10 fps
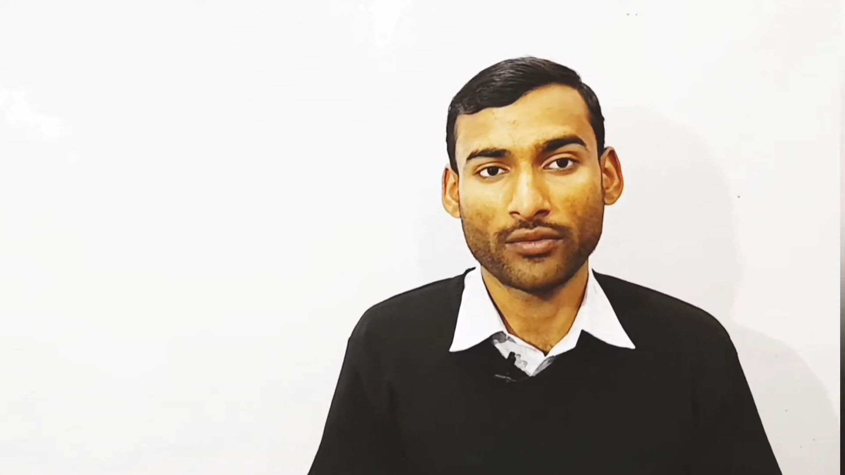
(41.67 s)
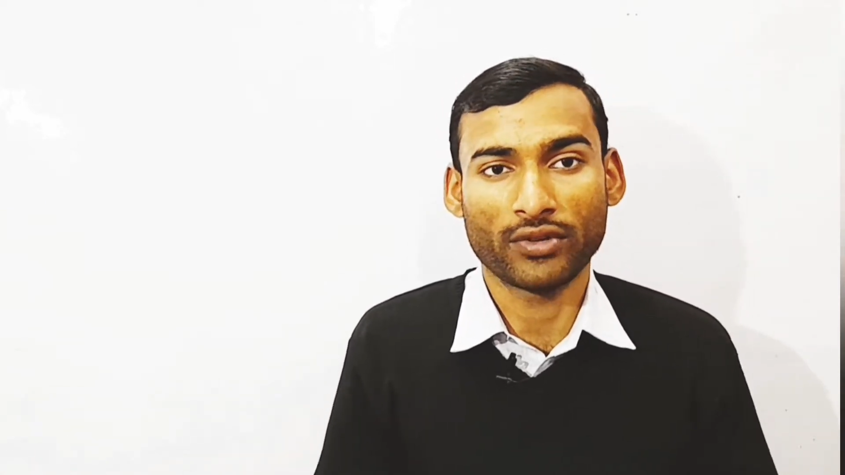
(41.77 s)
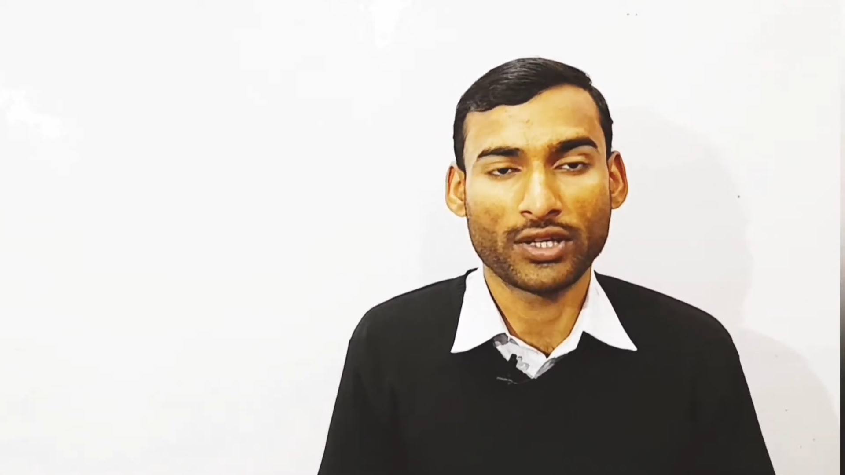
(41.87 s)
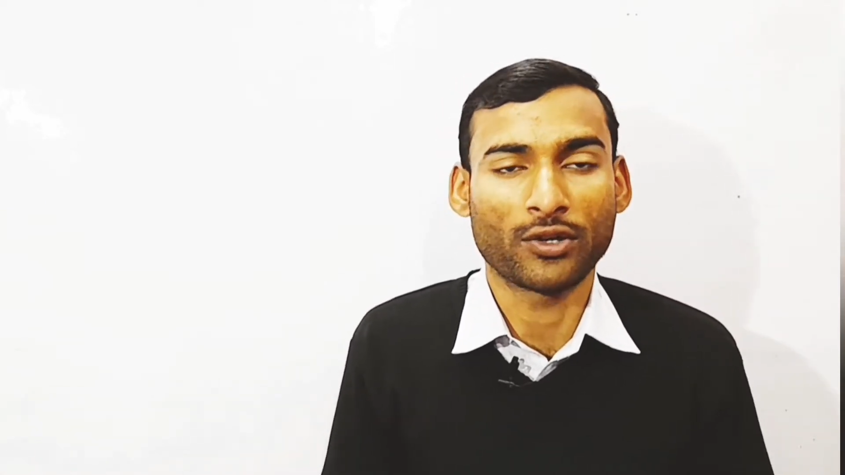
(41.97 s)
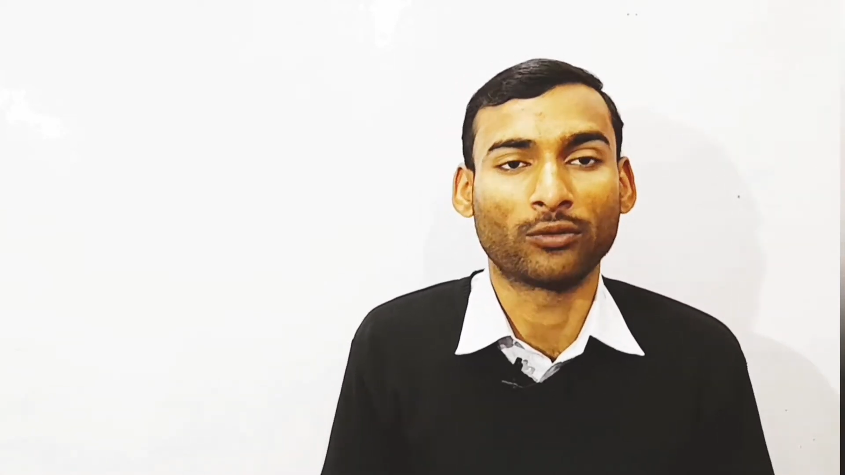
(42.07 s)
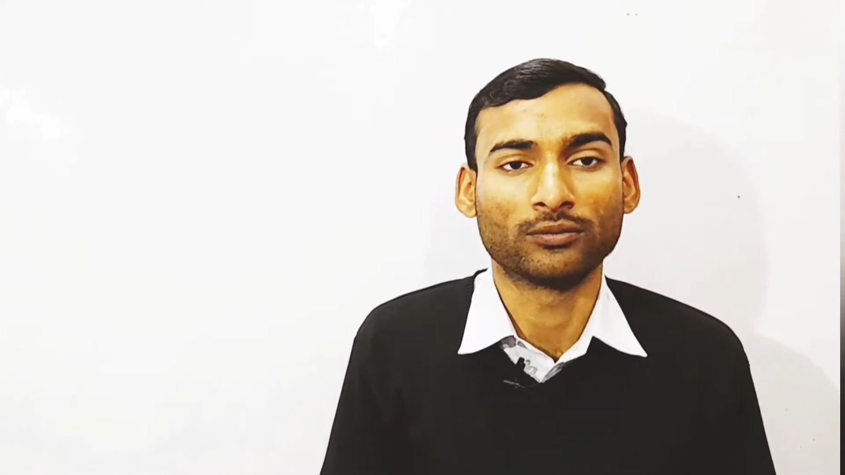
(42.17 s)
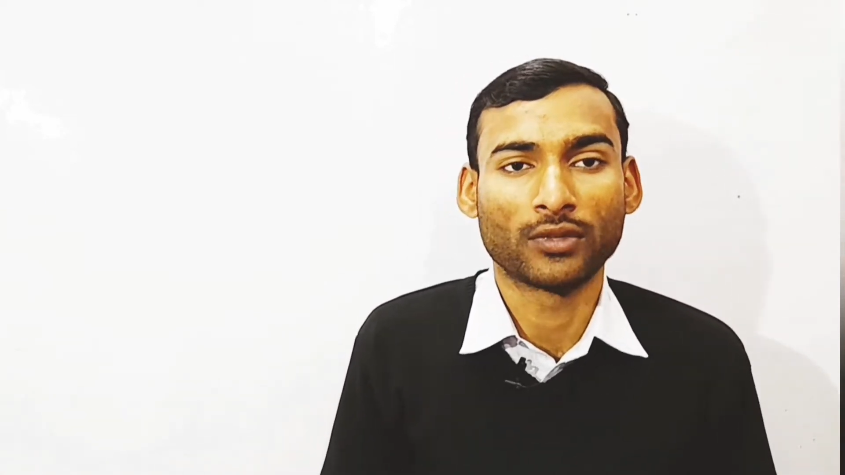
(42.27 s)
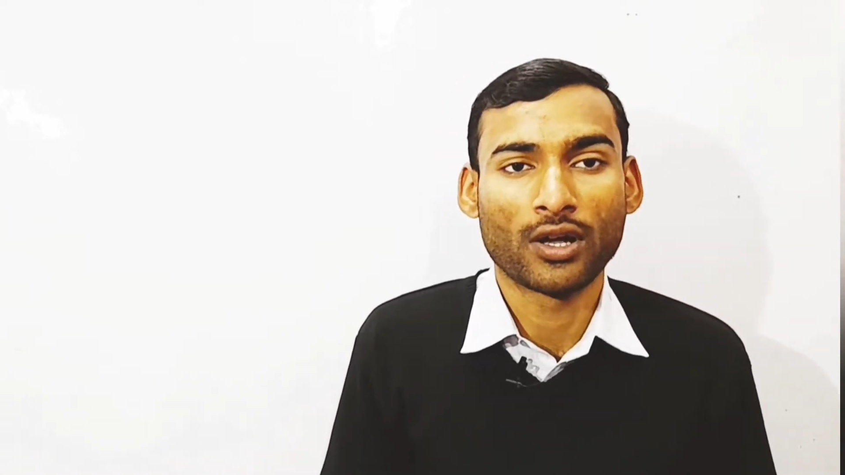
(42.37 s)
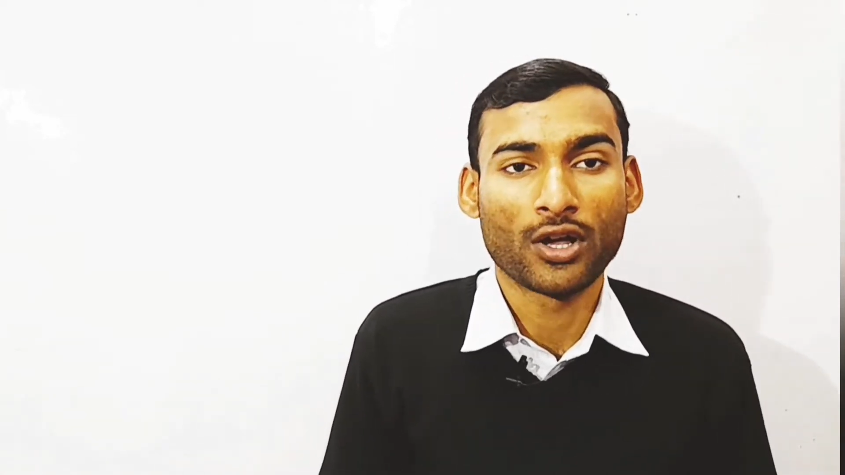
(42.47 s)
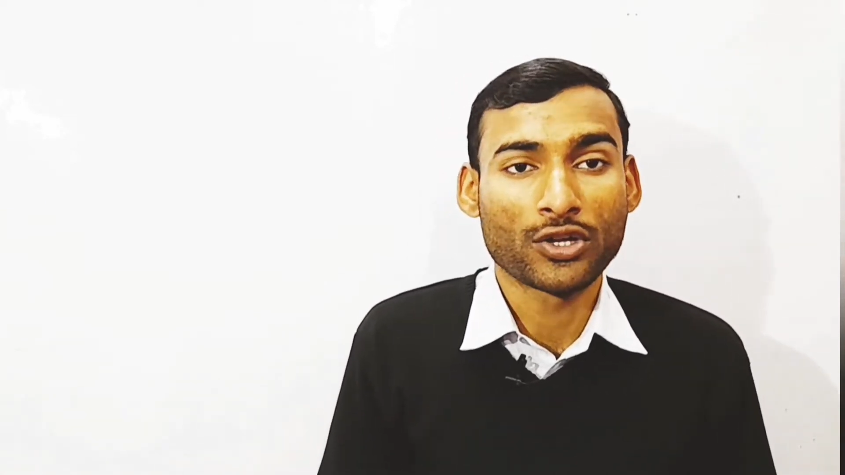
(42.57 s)
video.
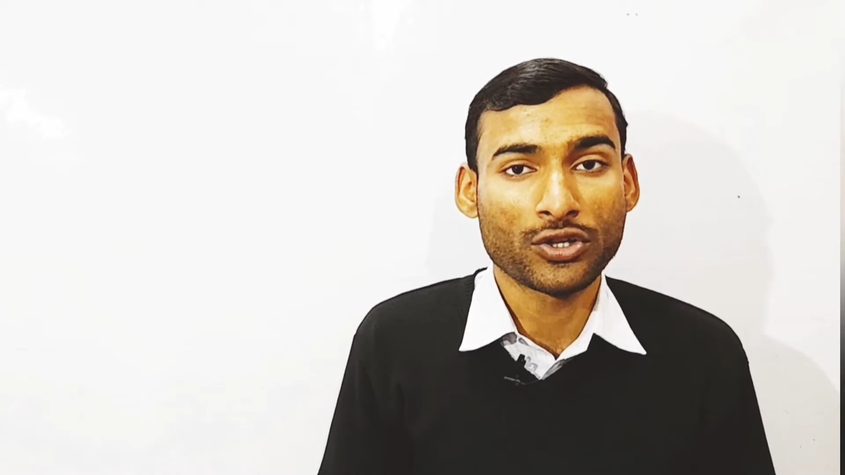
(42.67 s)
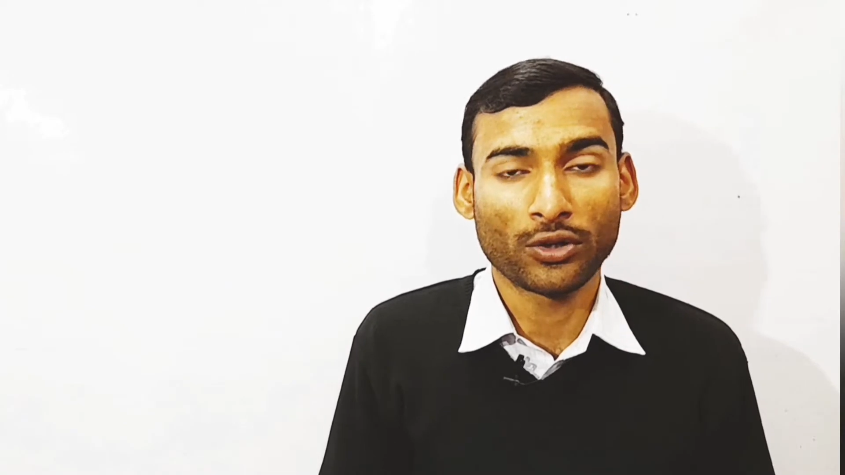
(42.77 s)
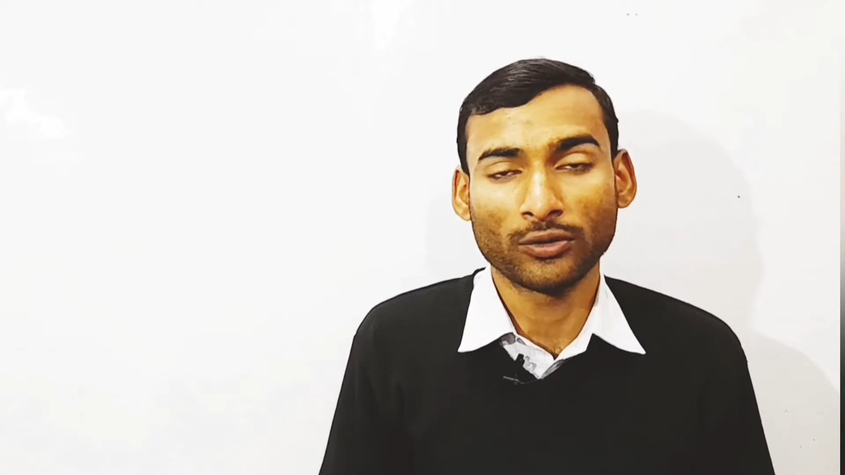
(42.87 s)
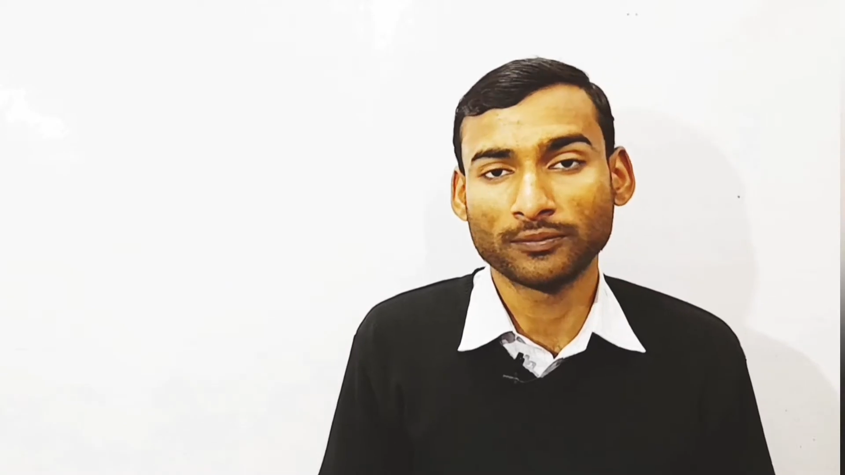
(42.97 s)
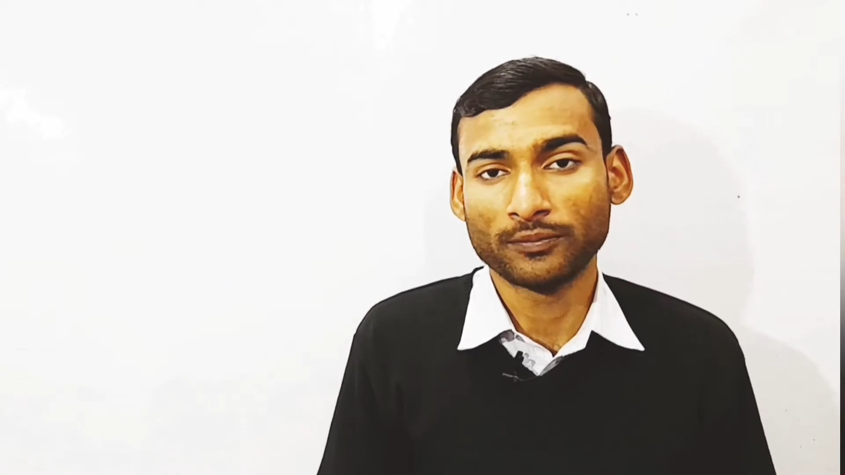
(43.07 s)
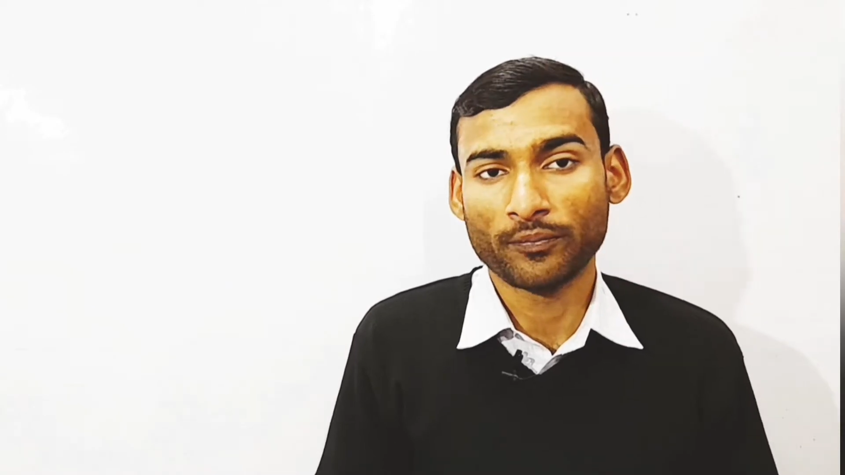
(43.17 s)
So